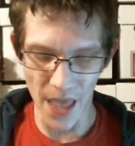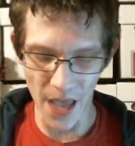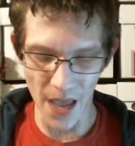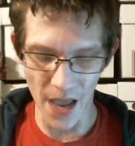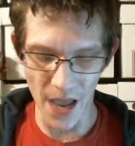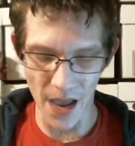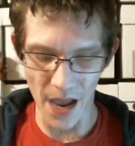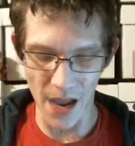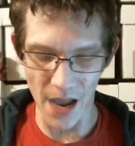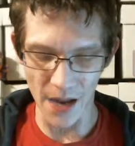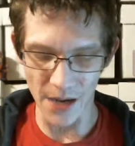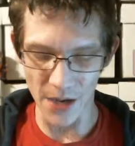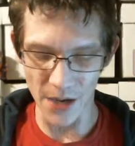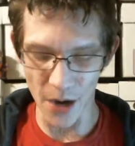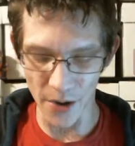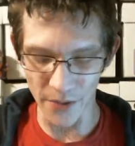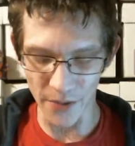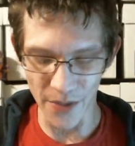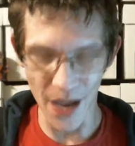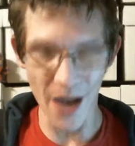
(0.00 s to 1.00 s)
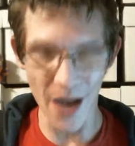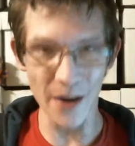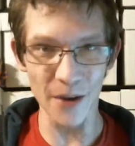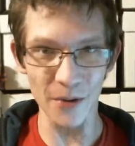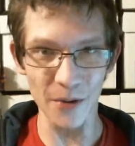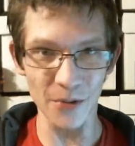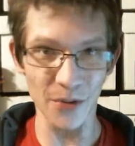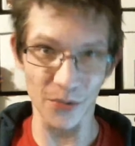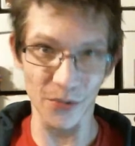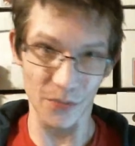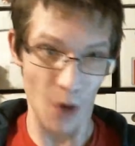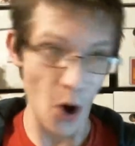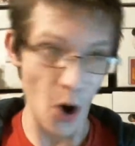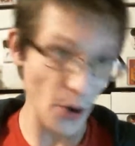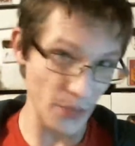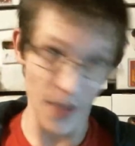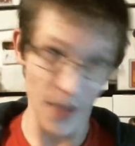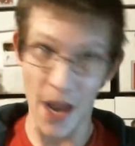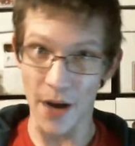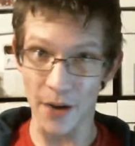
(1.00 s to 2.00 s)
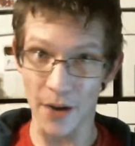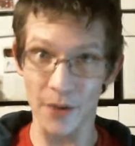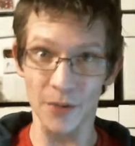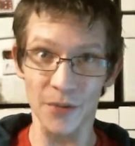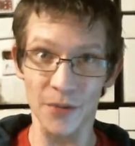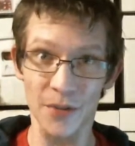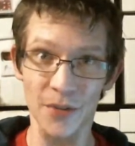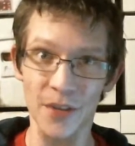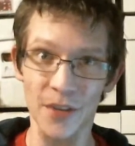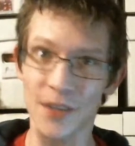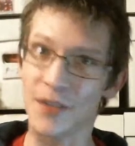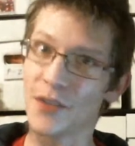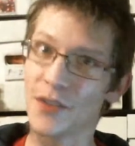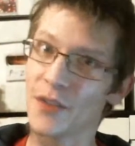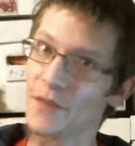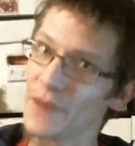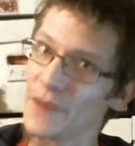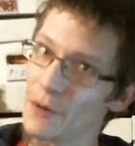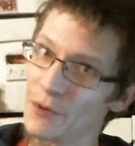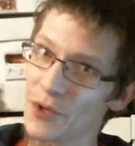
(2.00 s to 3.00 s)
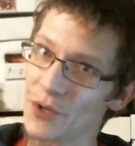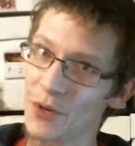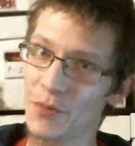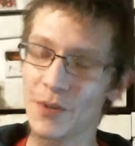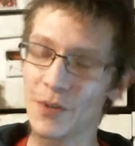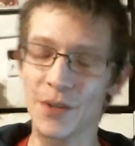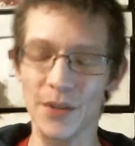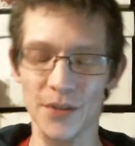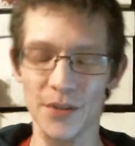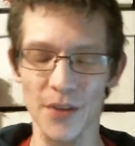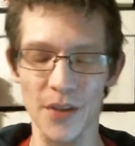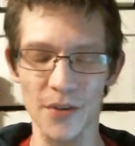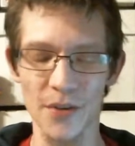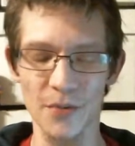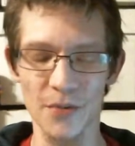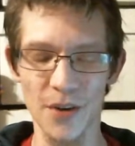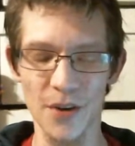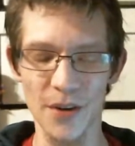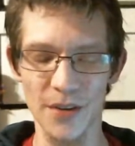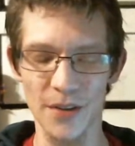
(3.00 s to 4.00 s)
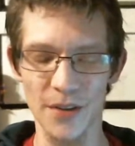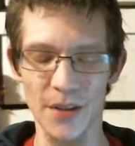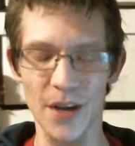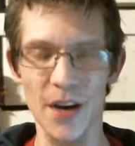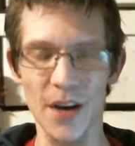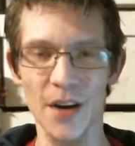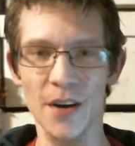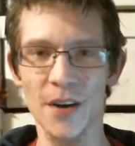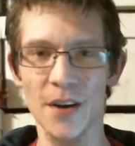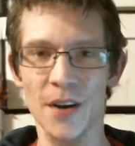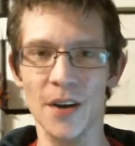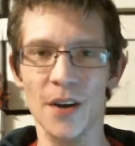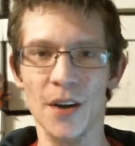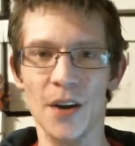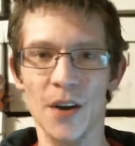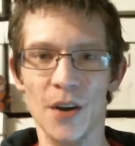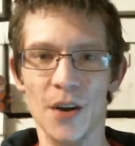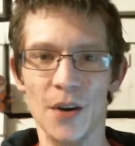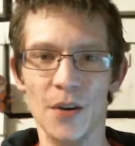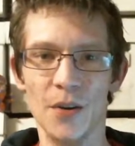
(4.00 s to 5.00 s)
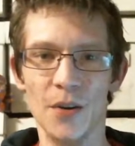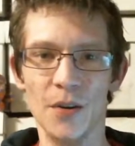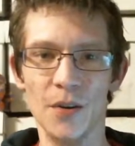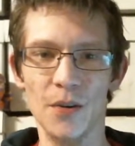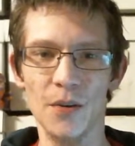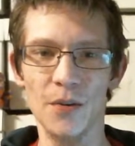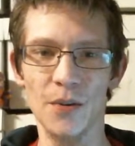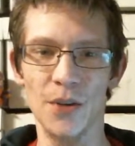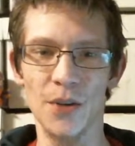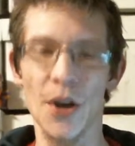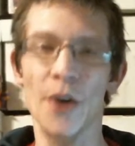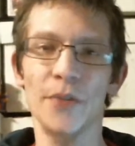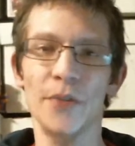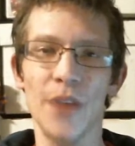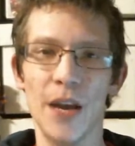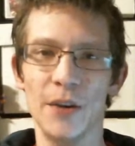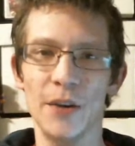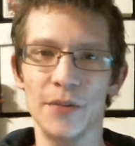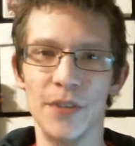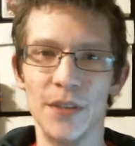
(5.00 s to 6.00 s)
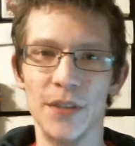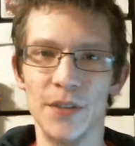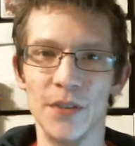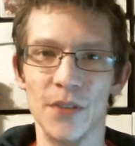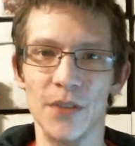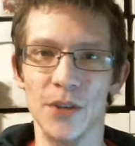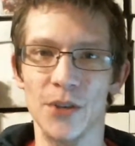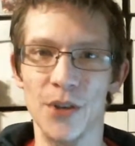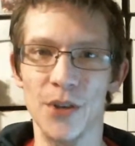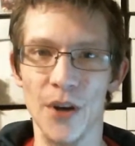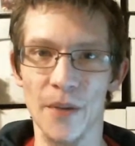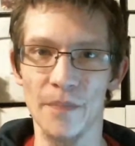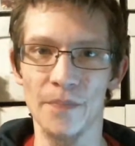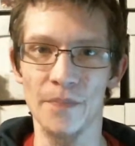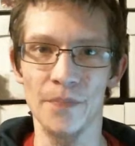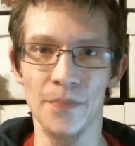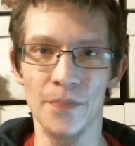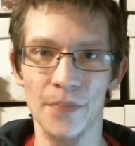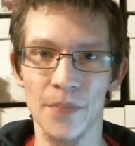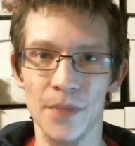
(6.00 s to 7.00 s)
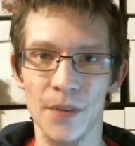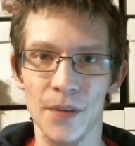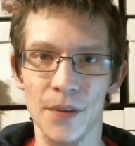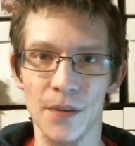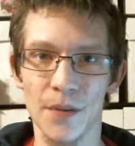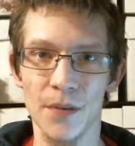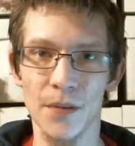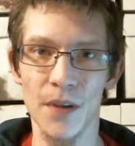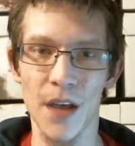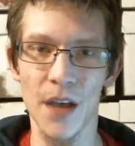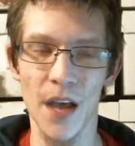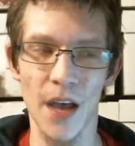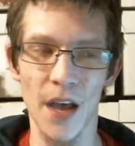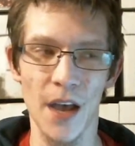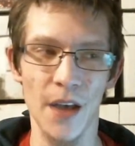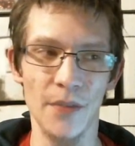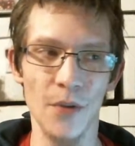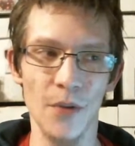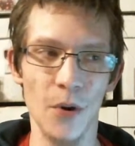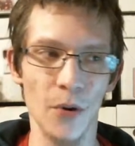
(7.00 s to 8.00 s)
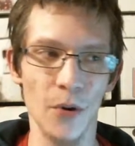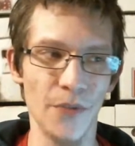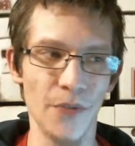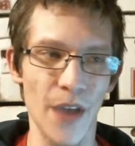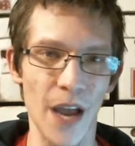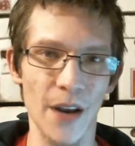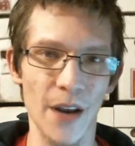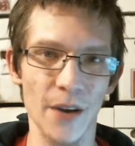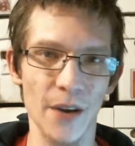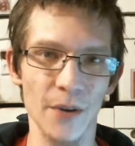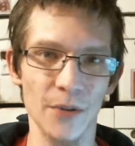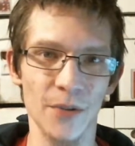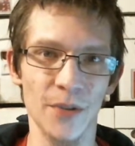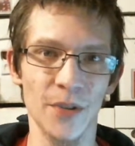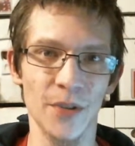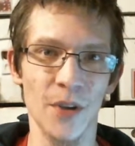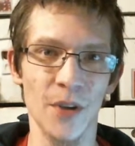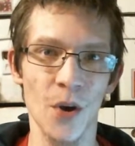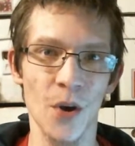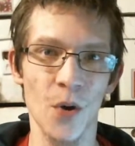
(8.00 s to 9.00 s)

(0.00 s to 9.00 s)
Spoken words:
And young Thanos, our Thanos, is in the future with this other one, and young Thanos thinks he's a chump. And old Thanos